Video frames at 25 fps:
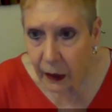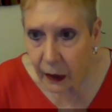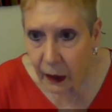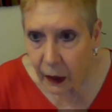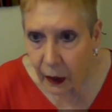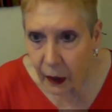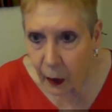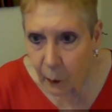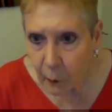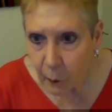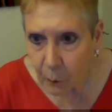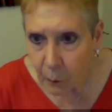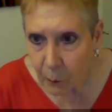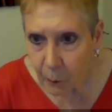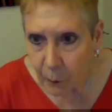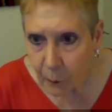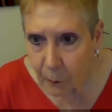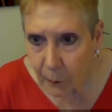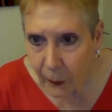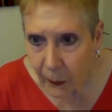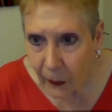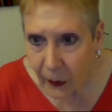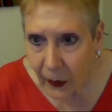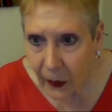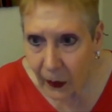
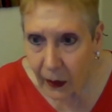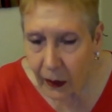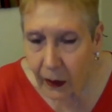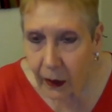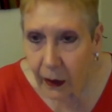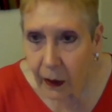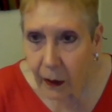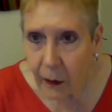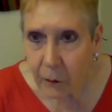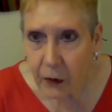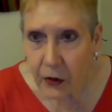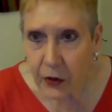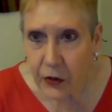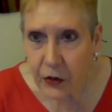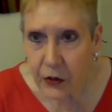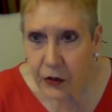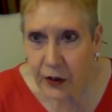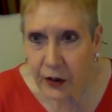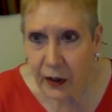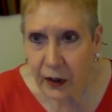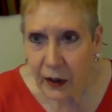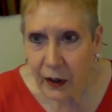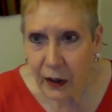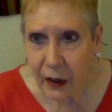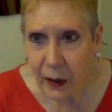um,
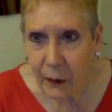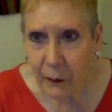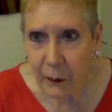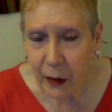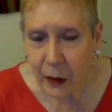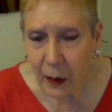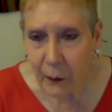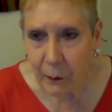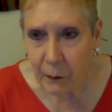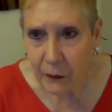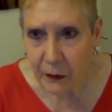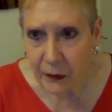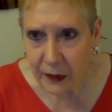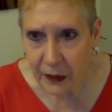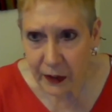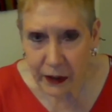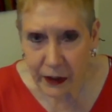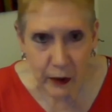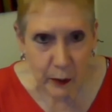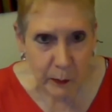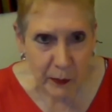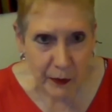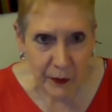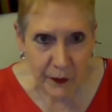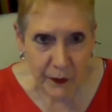which I, I'm
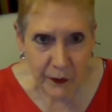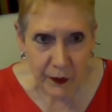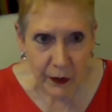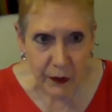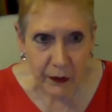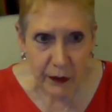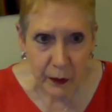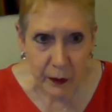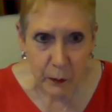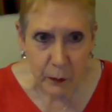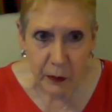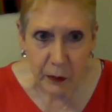terribly sorry